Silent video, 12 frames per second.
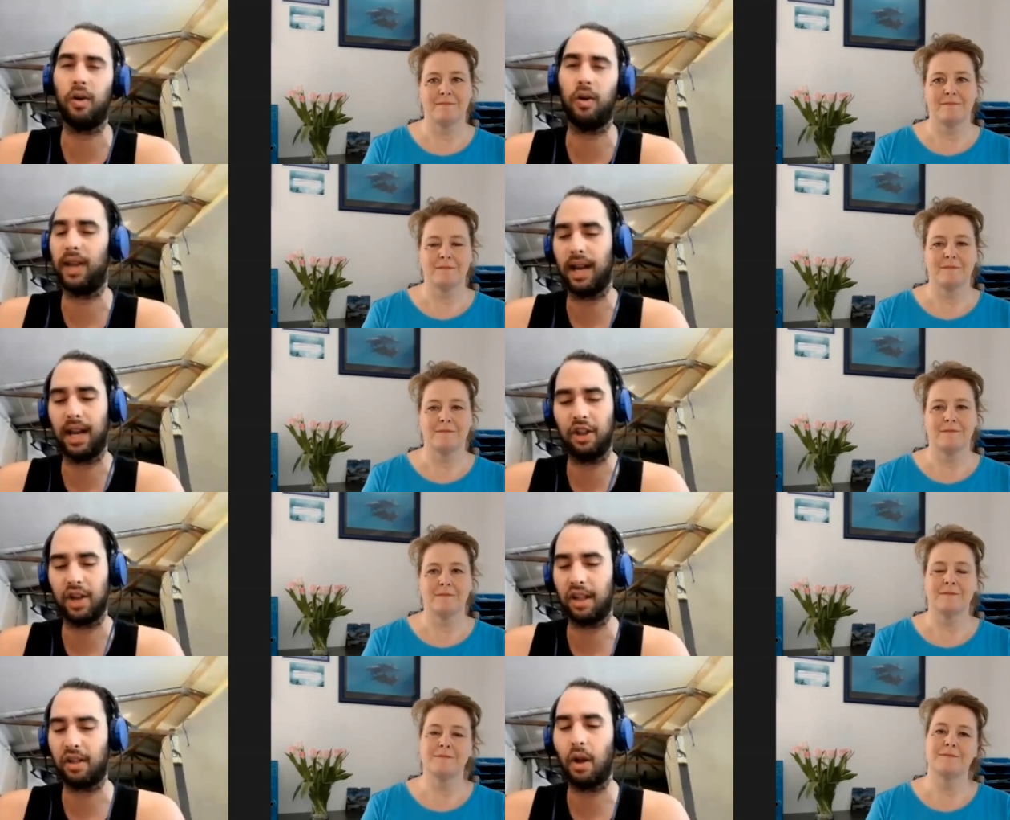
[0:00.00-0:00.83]
Speaker 1: all that kind of
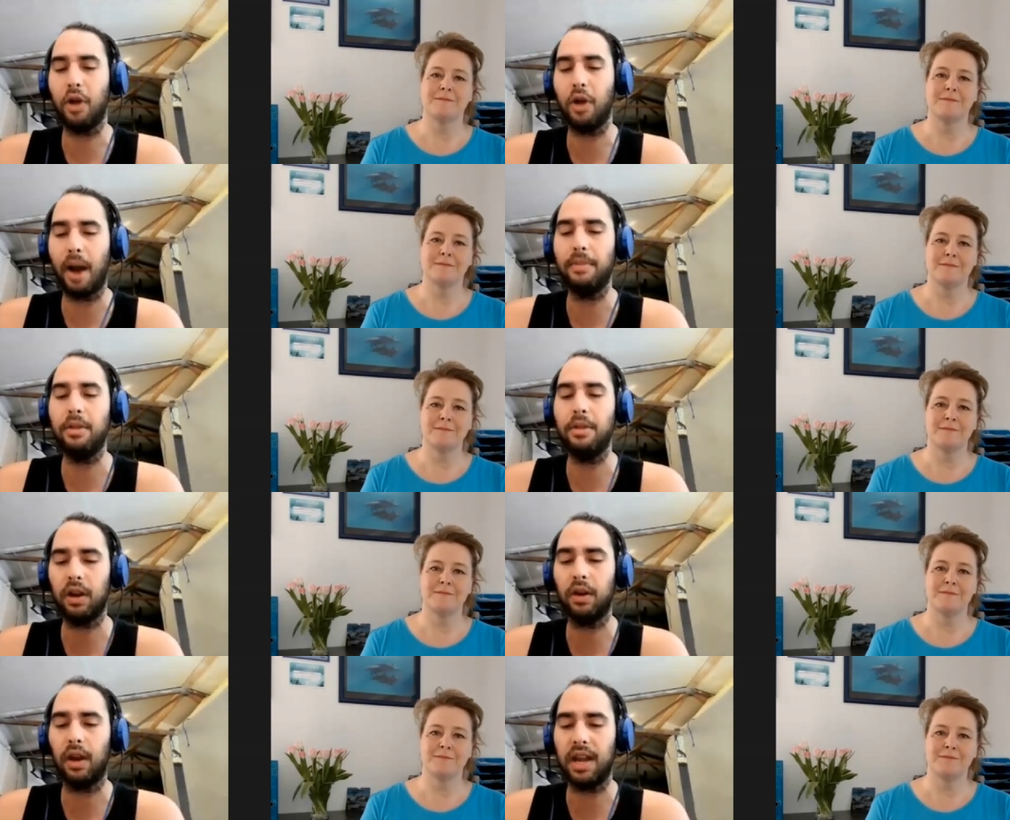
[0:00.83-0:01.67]
jazz. So I'm not I'm not
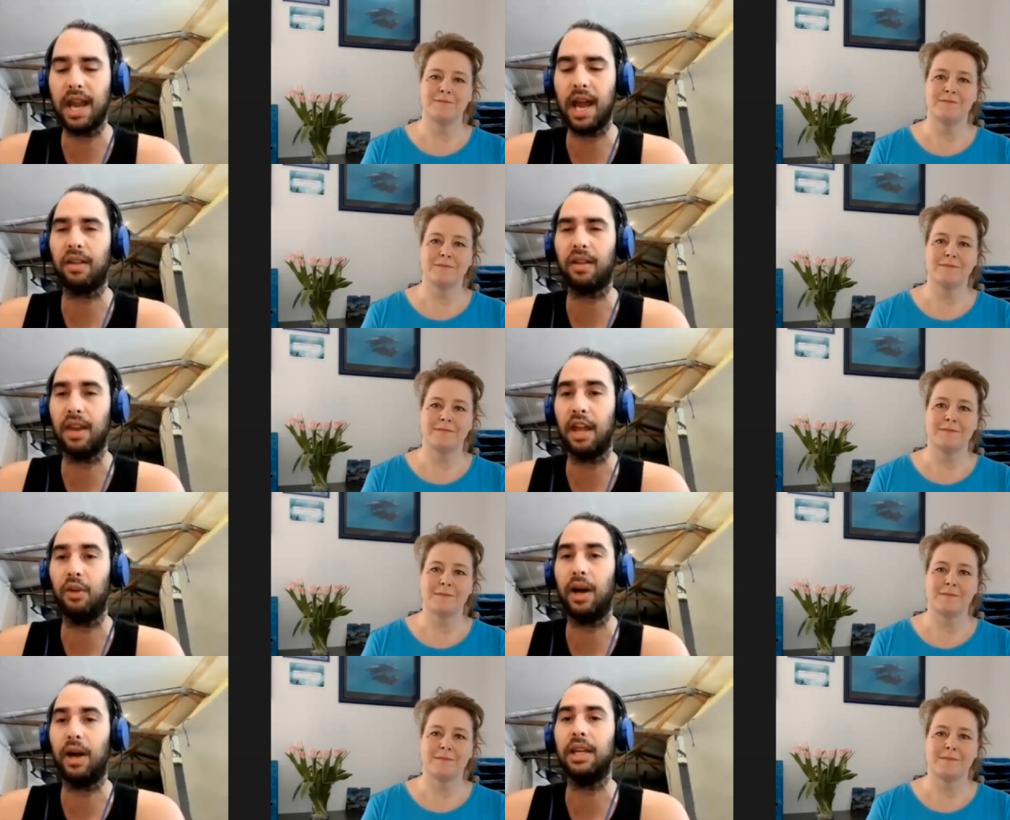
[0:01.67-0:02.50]
going to announce
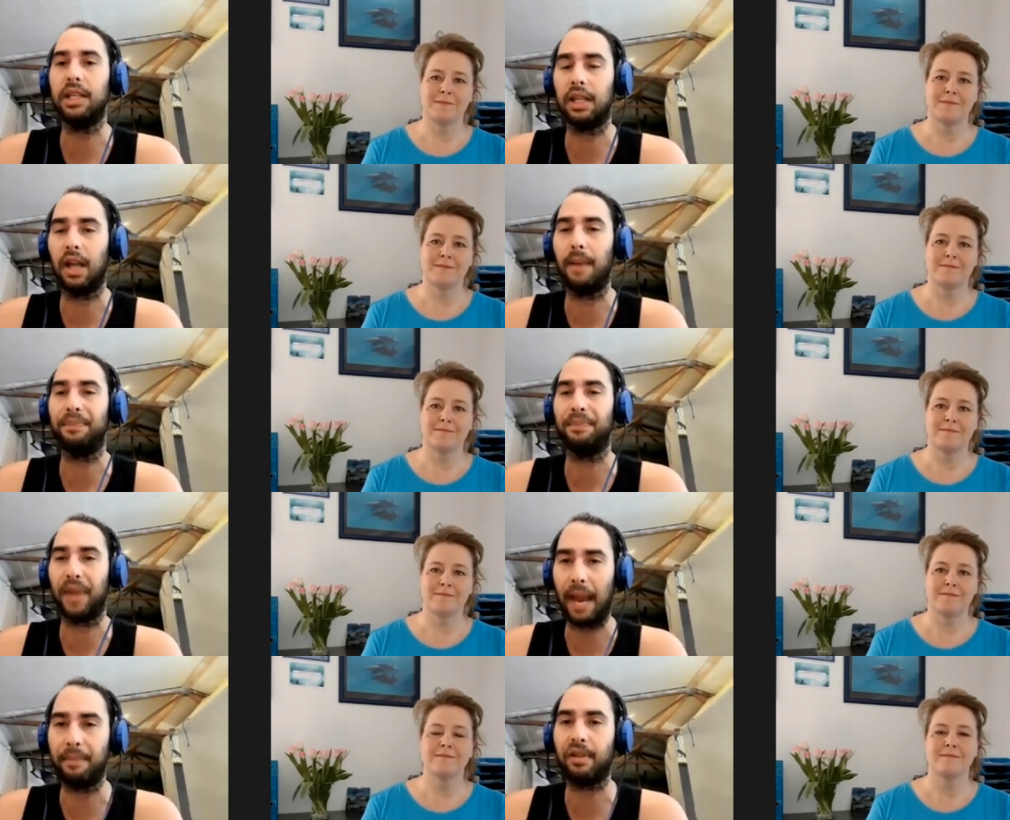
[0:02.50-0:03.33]
another one until I'm
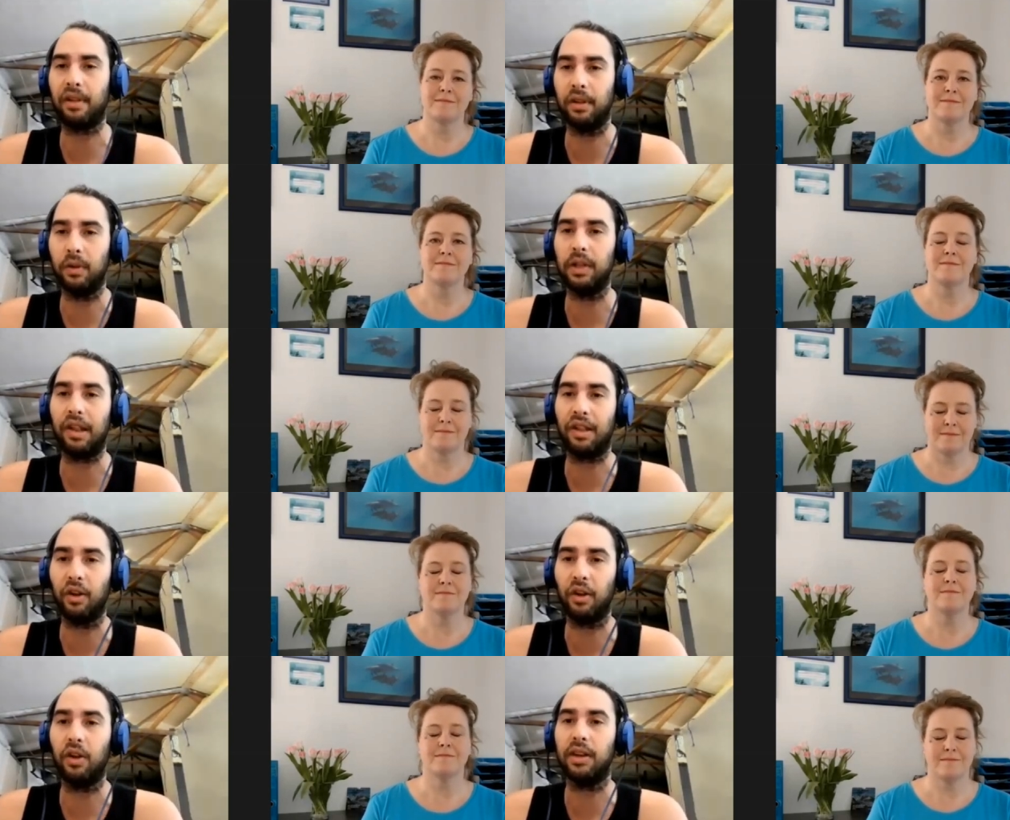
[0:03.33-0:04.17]
absolutely mm-hmm.
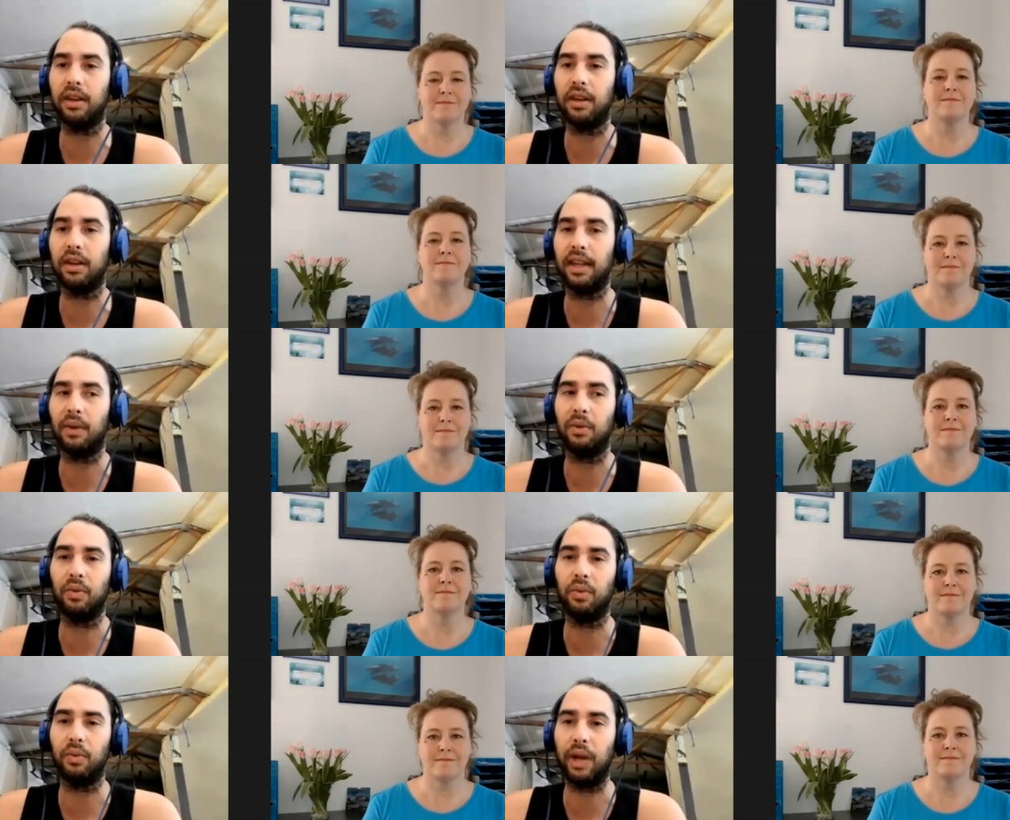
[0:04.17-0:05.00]
certain mm-hmm. that it
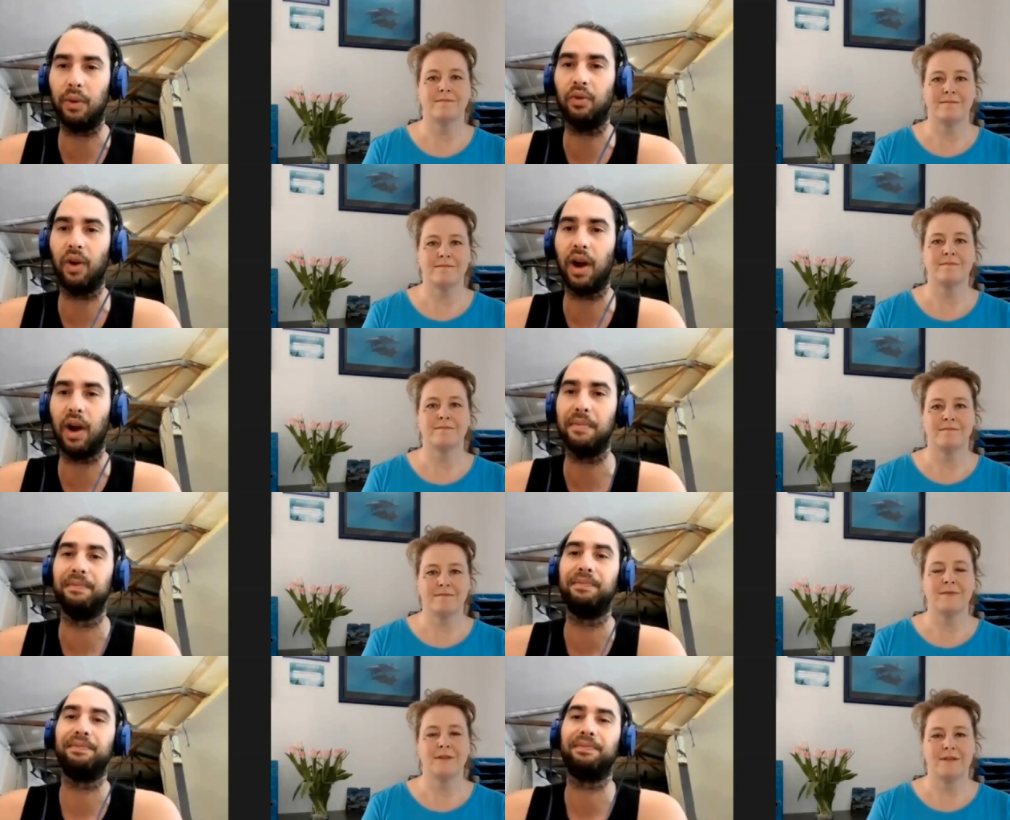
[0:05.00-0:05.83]
will it will run.
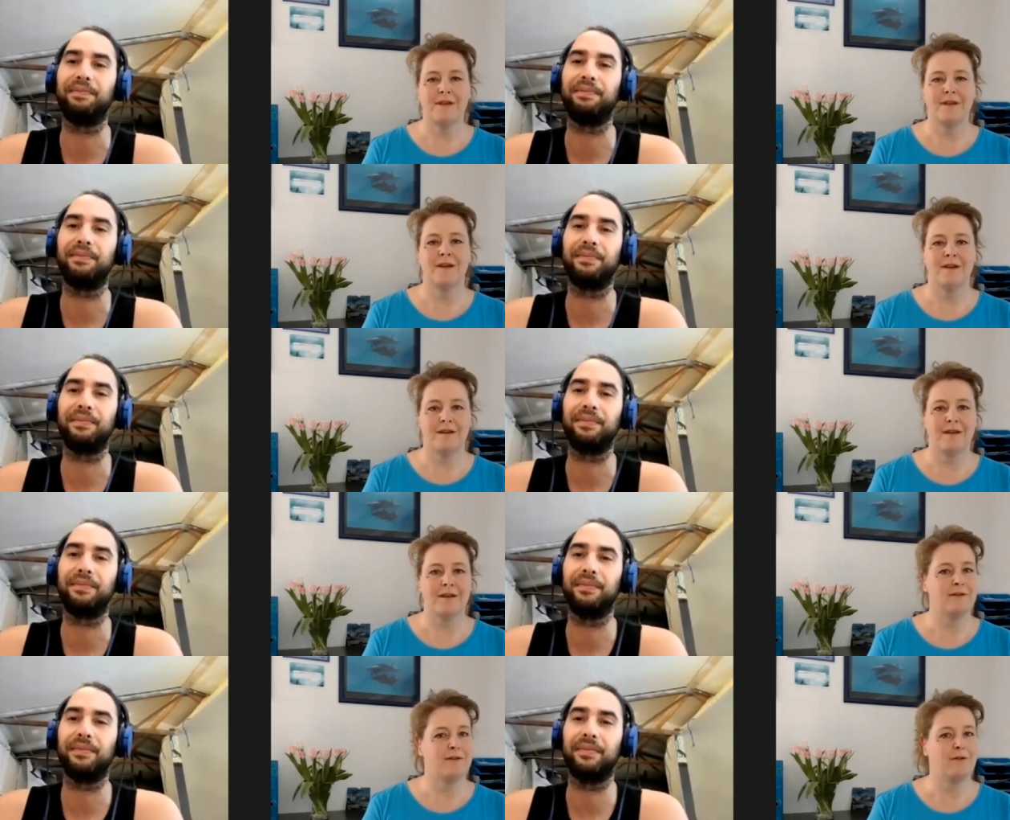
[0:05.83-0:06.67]
Speaker 2: Yeah, I
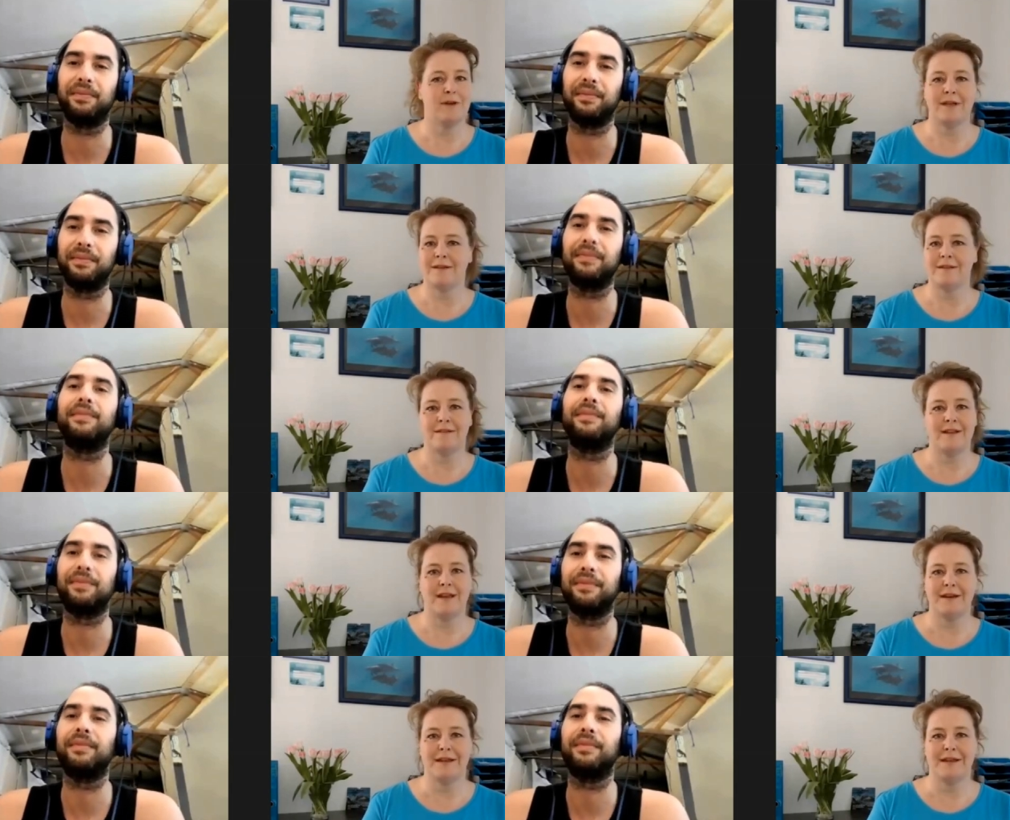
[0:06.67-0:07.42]
can totally understand.